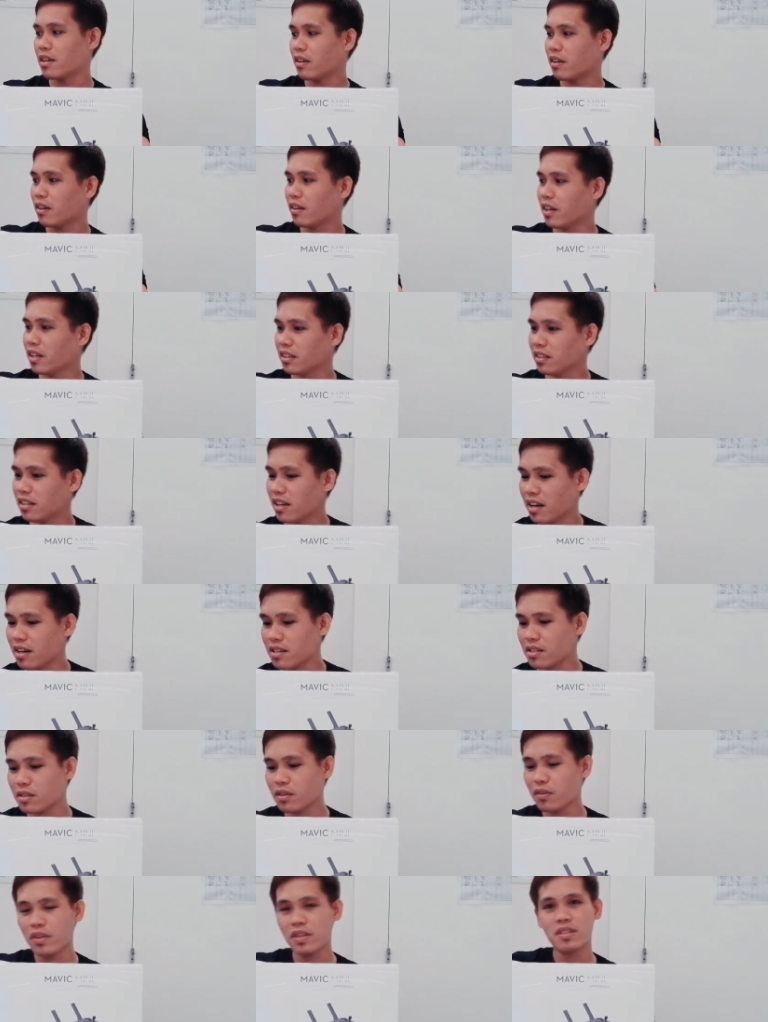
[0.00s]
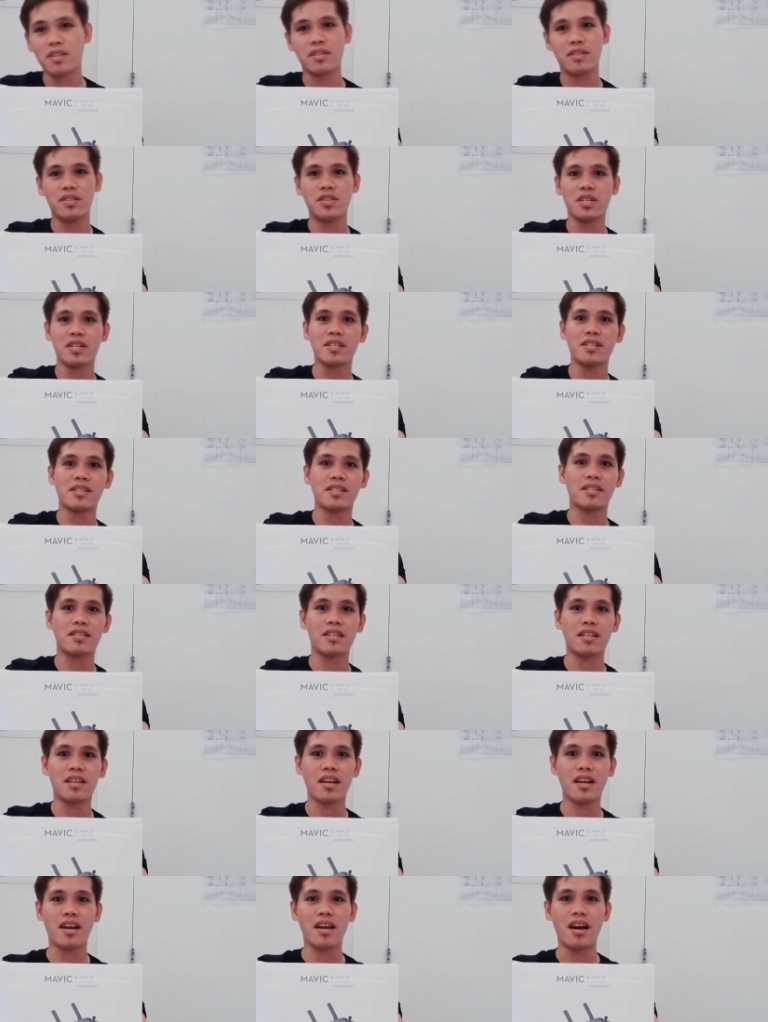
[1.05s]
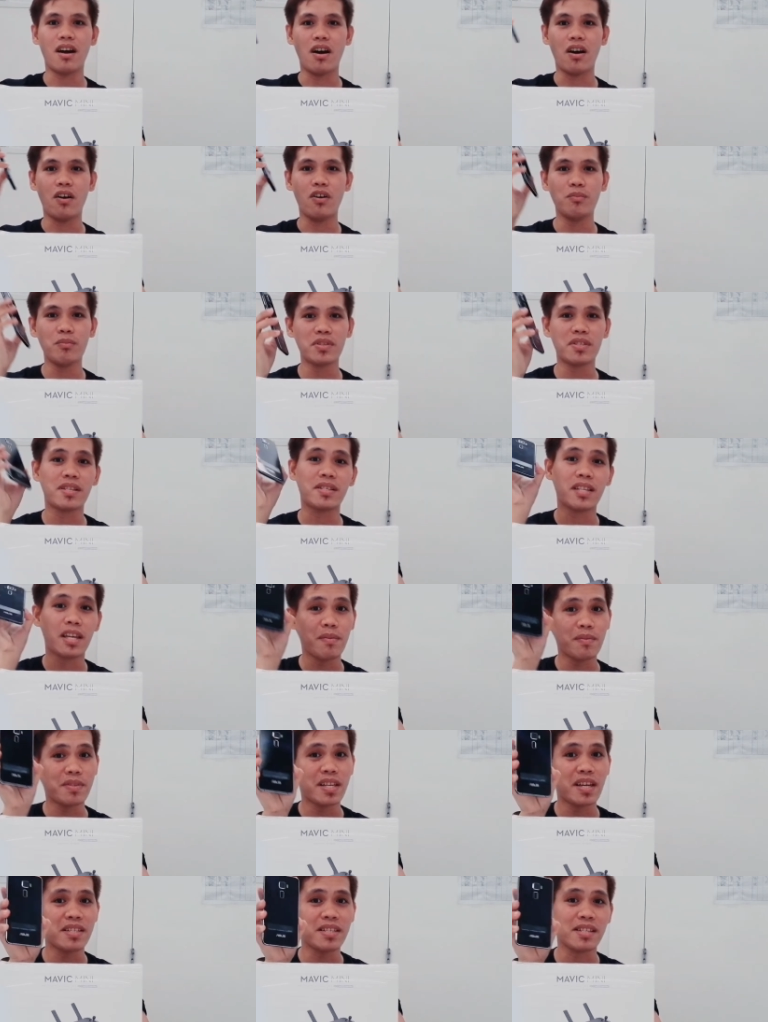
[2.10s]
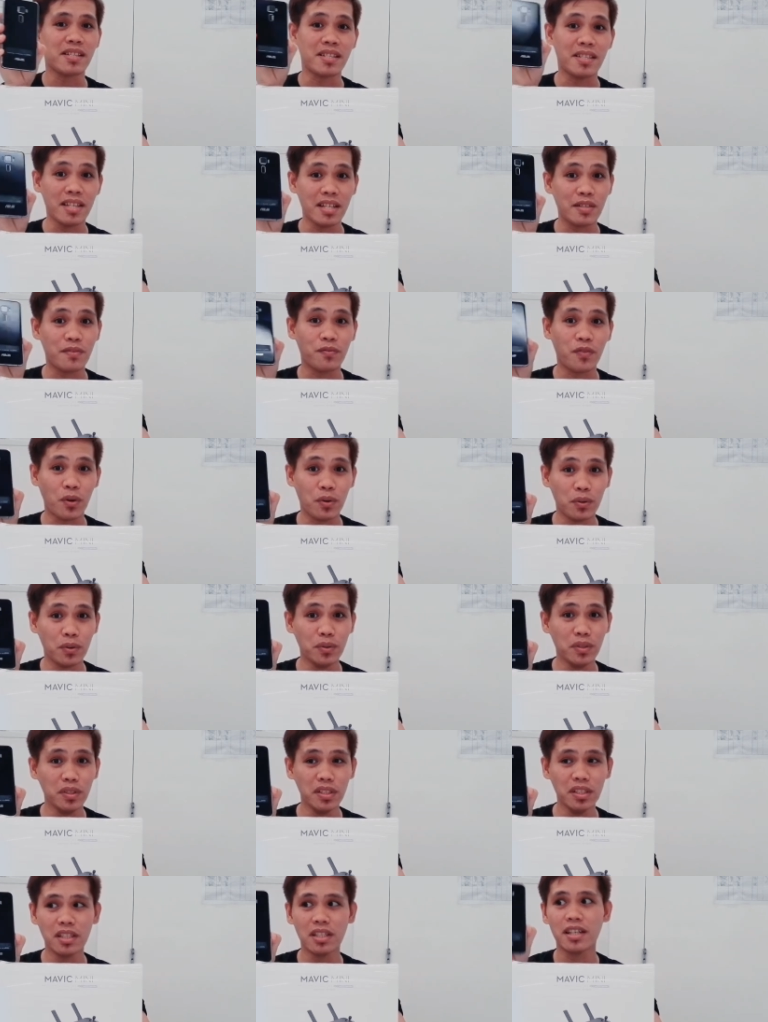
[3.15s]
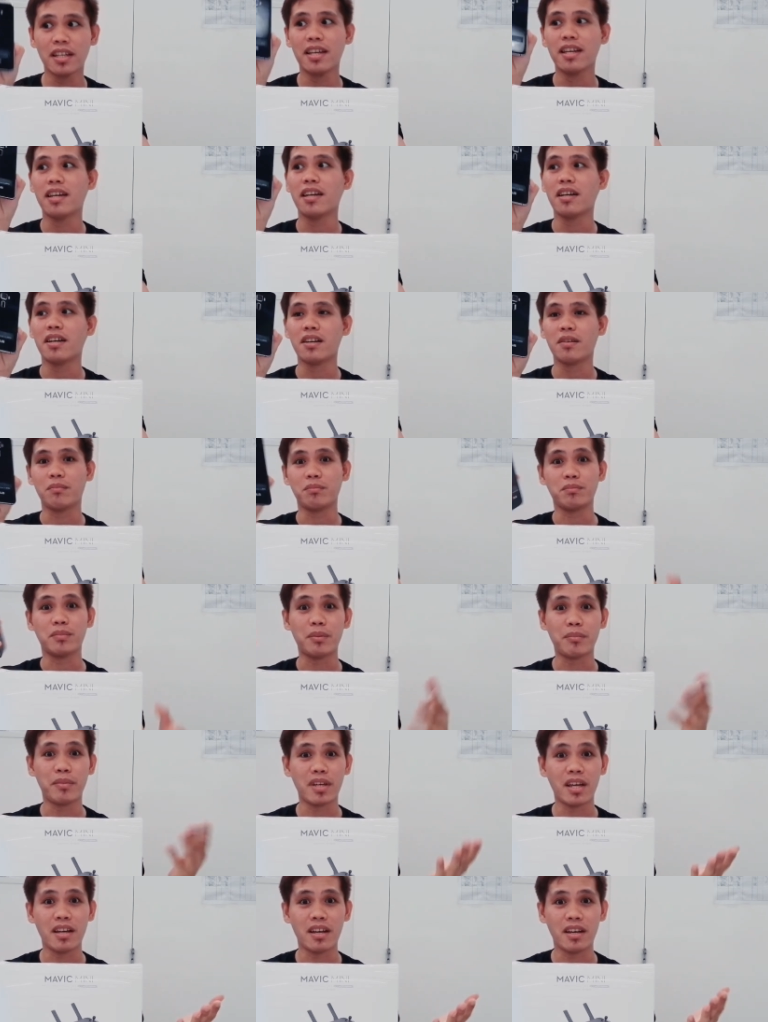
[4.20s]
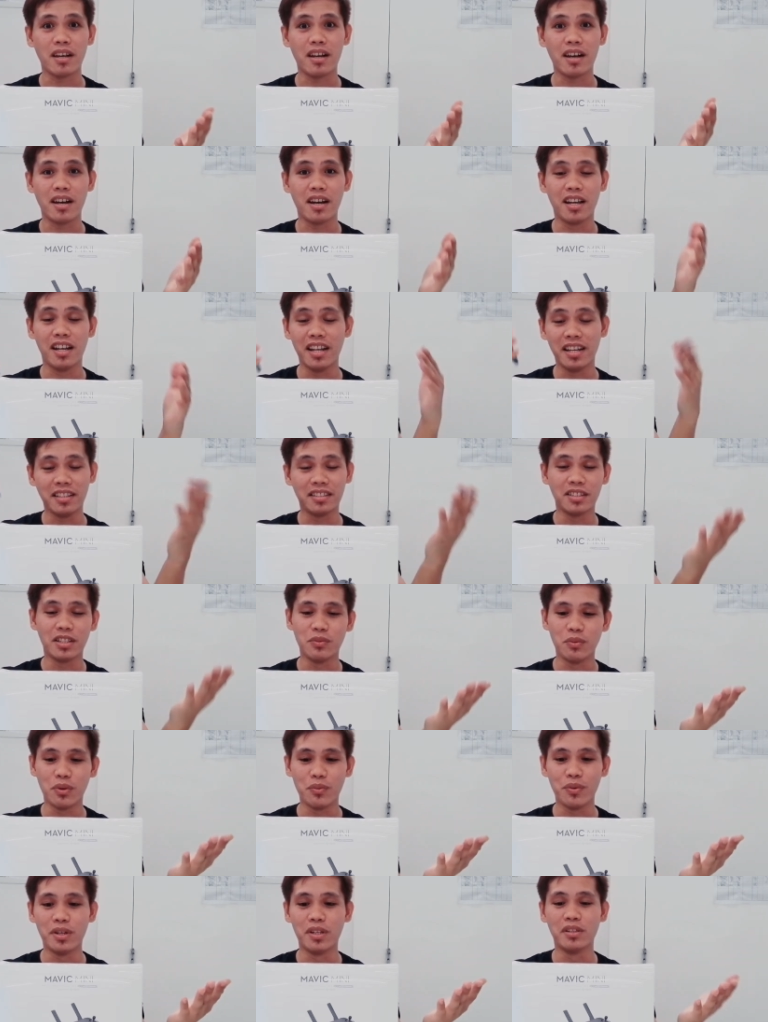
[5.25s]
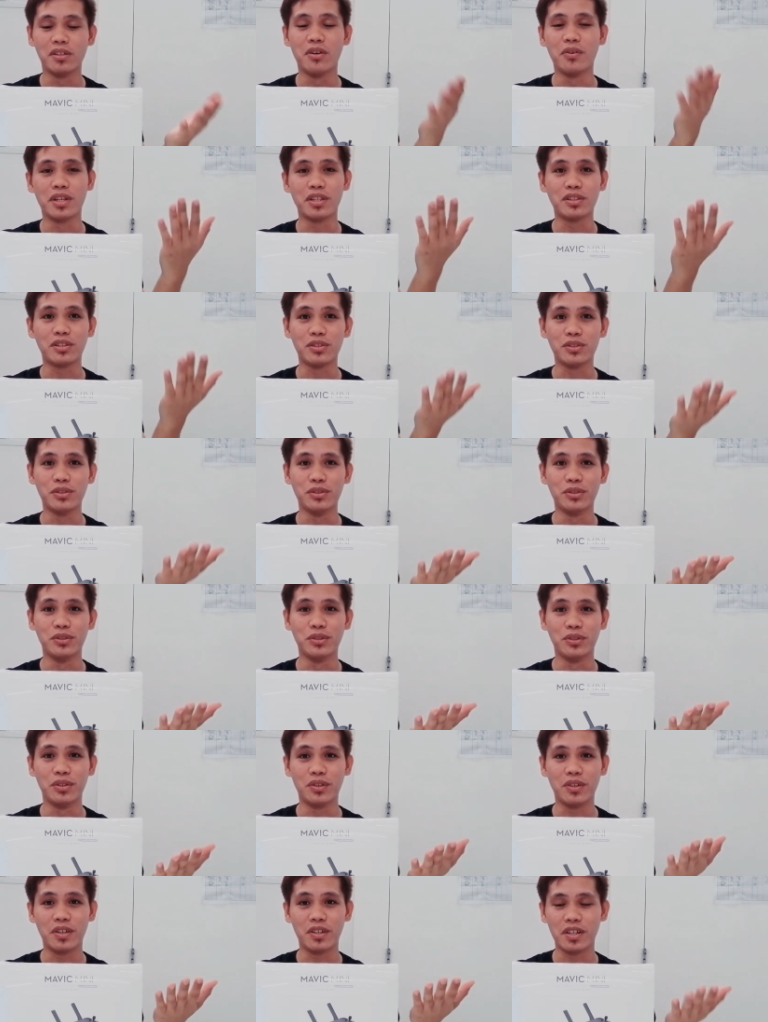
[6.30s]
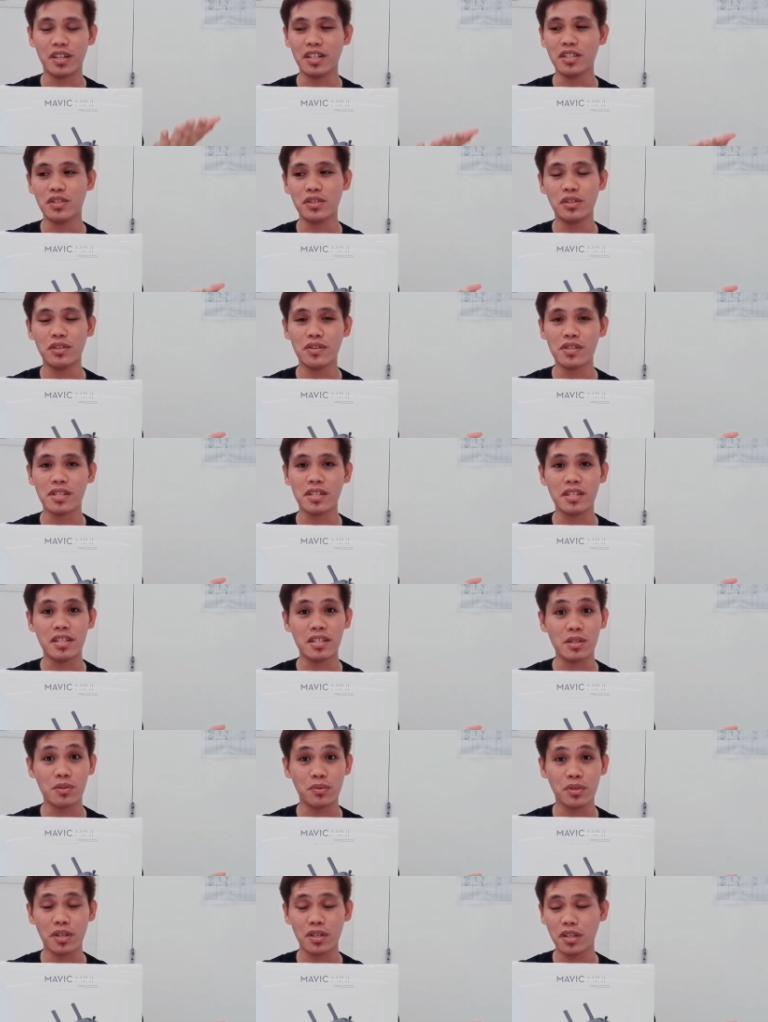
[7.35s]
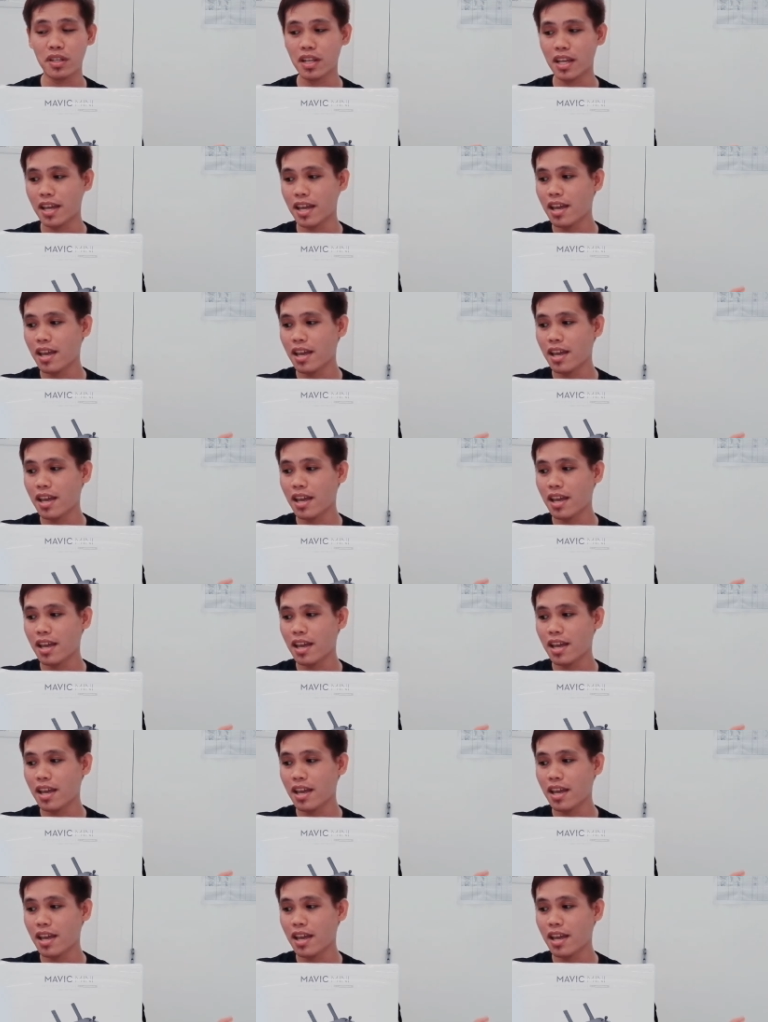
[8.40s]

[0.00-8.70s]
Right guys, so it's just almost the same size as this phone. Later we will going to introduce this one,